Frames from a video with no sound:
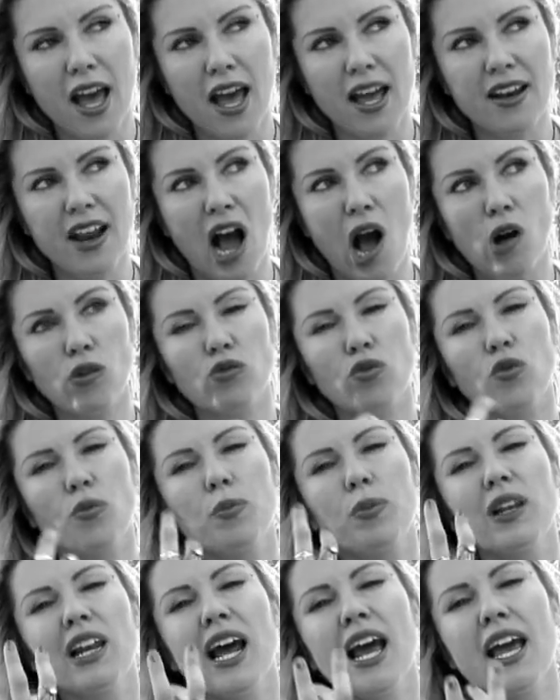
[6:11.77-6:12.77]
and how to
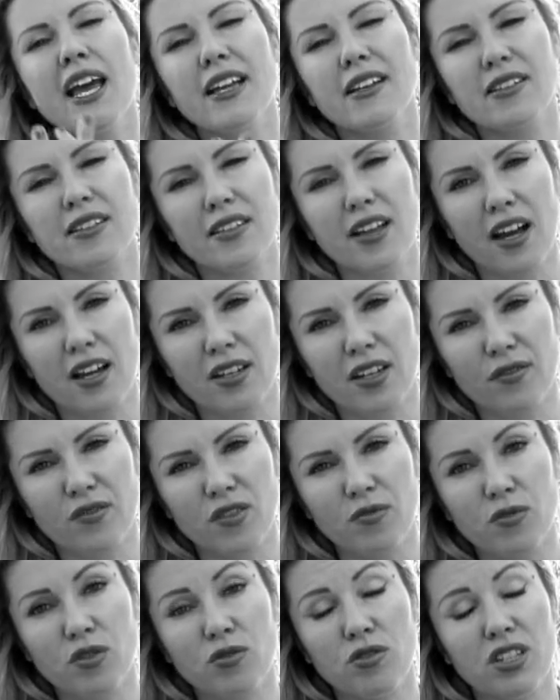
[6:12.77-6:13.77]
play inside of
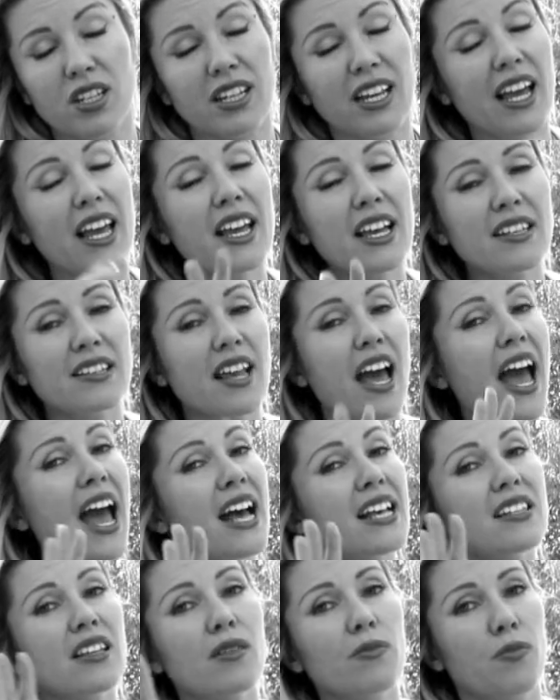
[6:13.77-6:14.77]
the music is
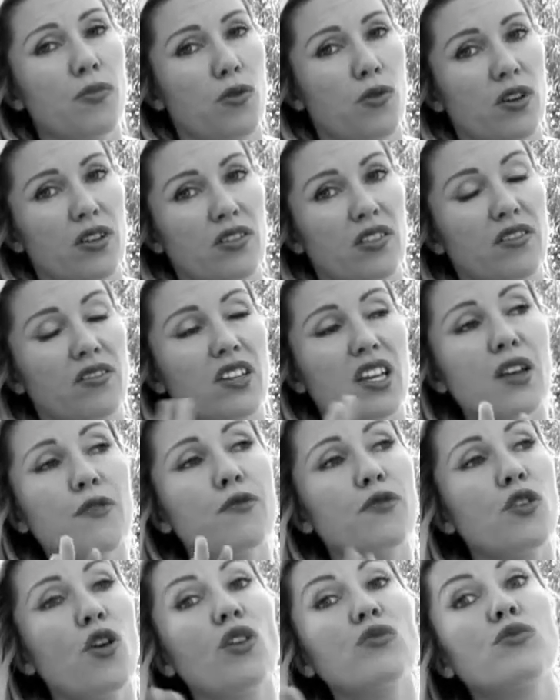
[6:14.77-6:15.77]
as important,
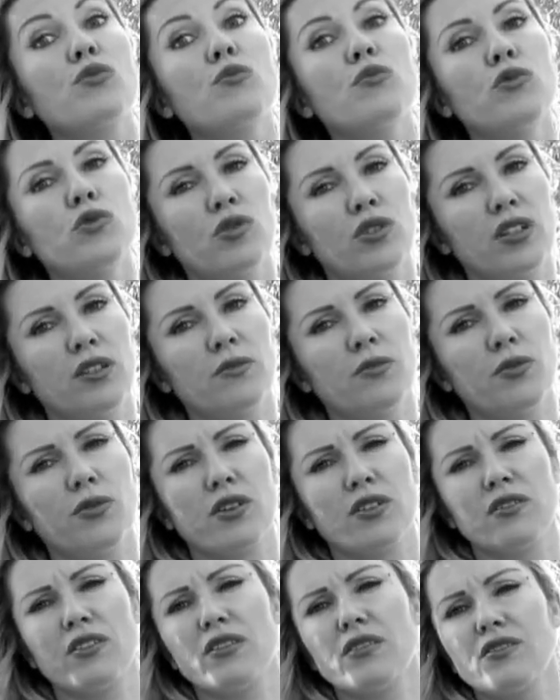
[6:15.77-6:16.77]
if not more
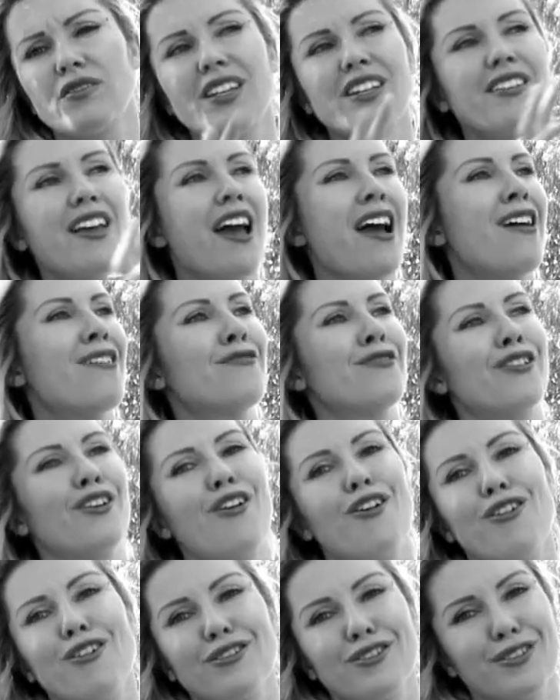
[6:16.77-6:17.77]
important, than having
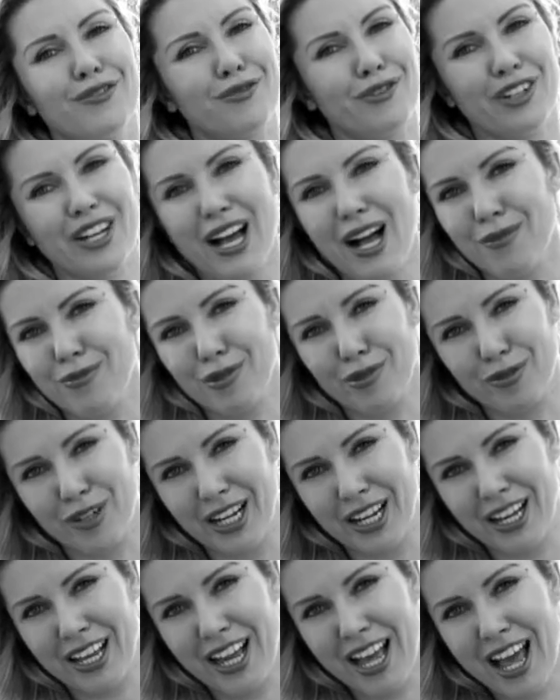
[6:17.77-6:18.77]
all the
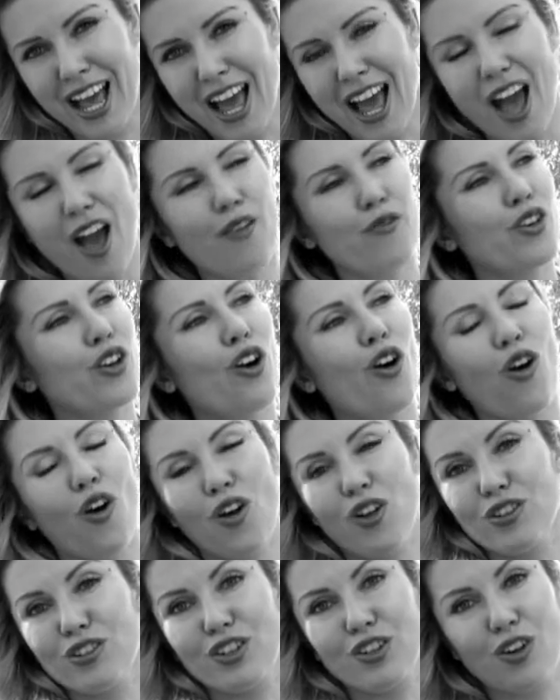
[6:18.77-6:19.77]
vocabulary, having
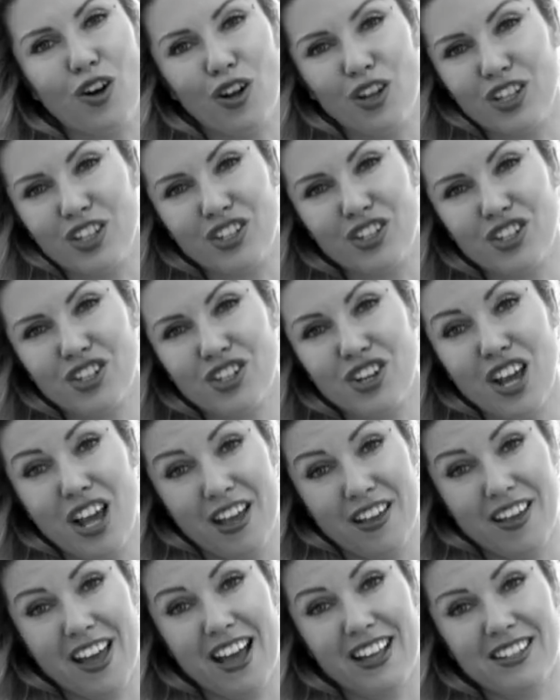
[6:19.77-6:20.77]
all the knowledge.
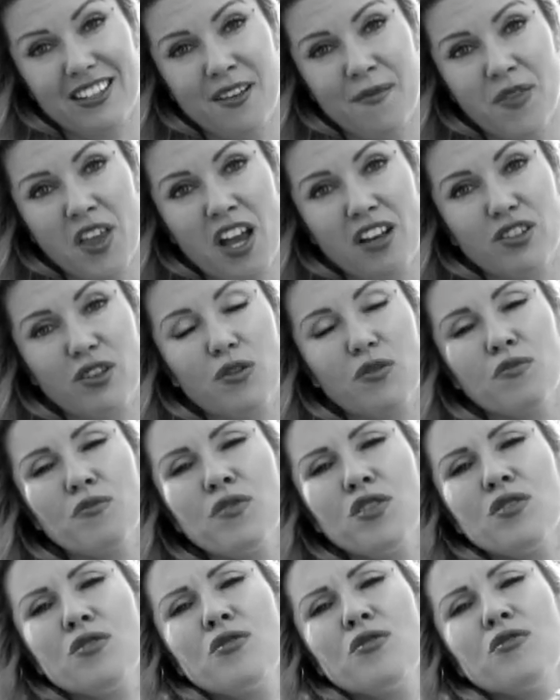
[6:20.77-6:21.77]
Yes? So
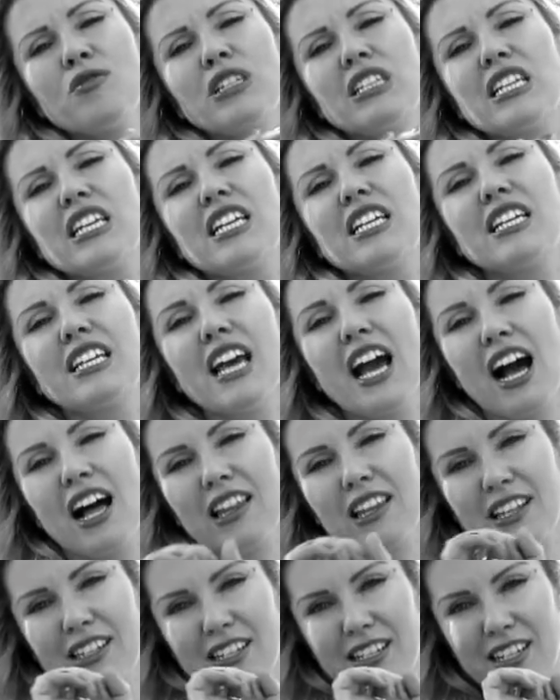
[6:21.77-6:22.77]

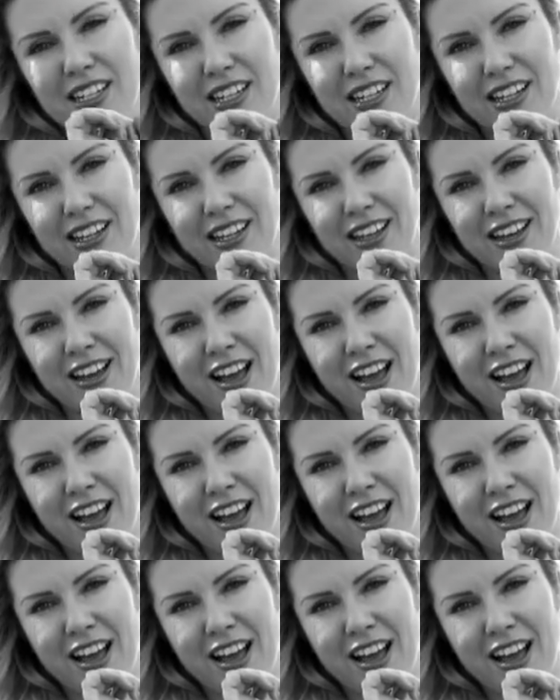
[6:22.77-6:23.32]
musicality.